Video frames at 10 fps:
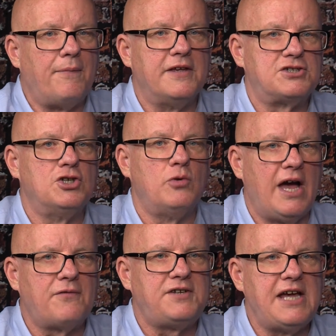this new
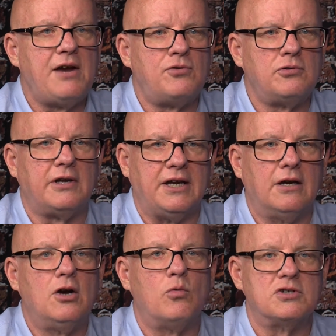FDA ruling
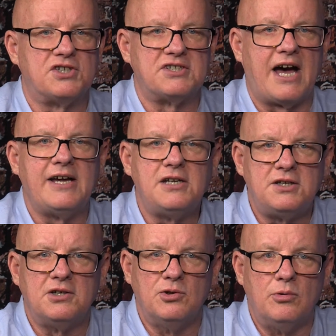was designed to
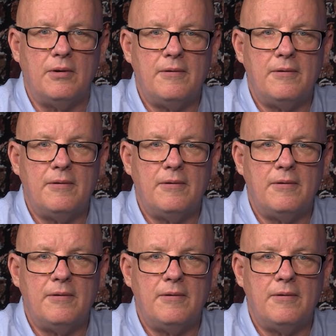do